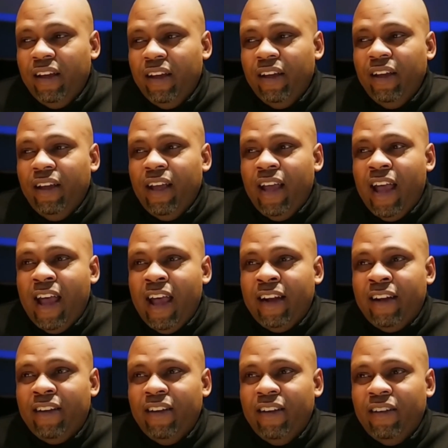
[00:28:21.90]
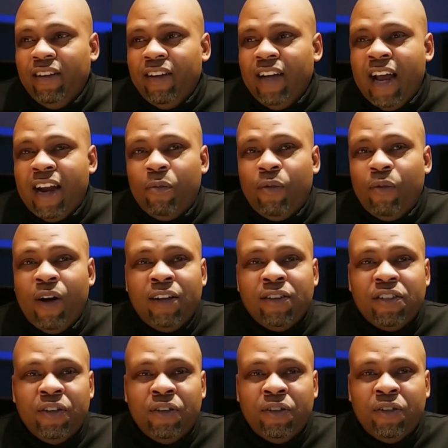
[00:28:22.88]
had got a
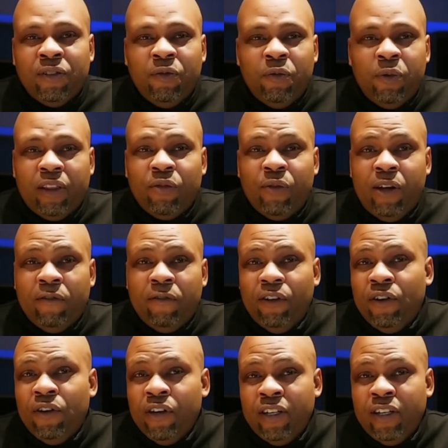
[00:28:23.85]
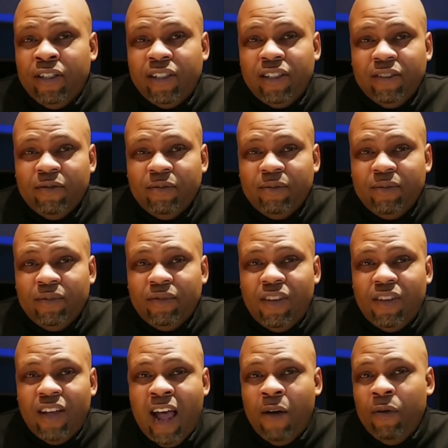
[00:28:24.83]
brownstone with 3 floors,
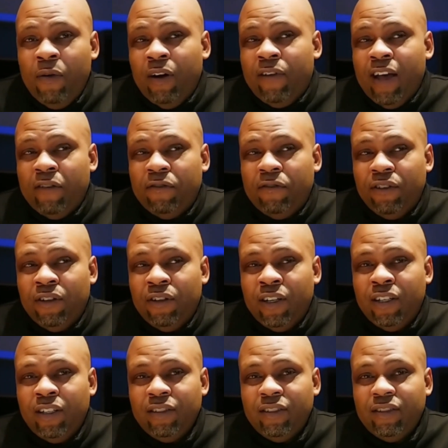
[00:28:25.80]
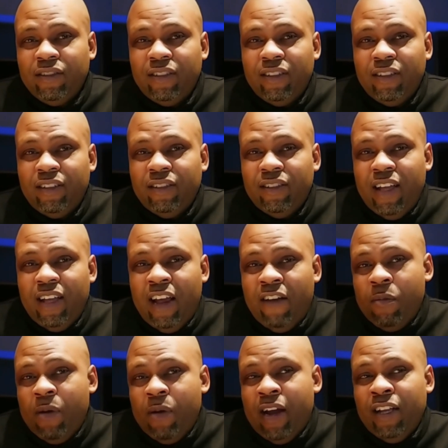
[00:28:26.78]
I would have had a floor.
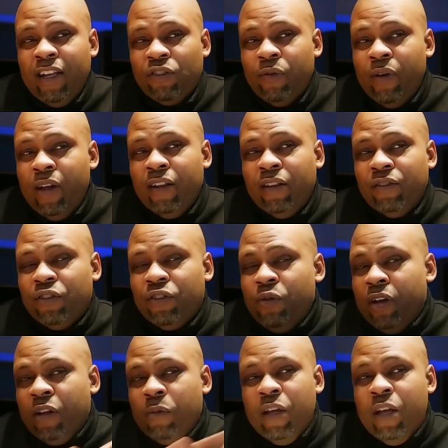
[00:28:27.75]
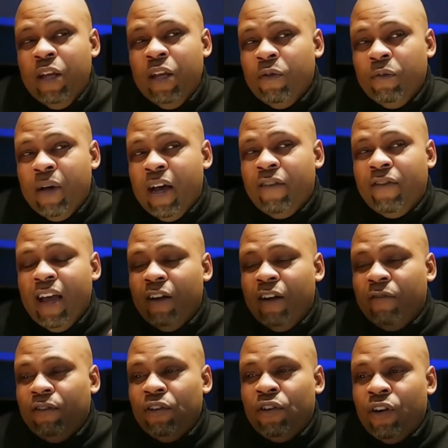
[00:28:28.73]
Everybody else, 2 other people might have had a
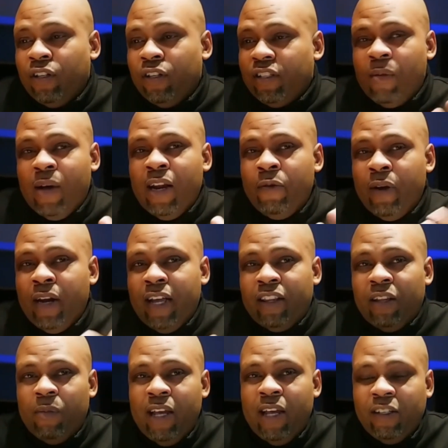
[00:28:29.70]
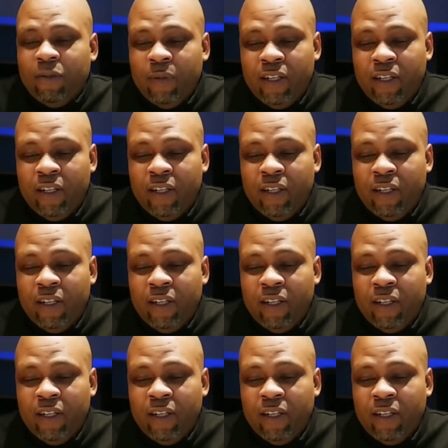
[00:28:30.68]
floor, or somebody would have the basement,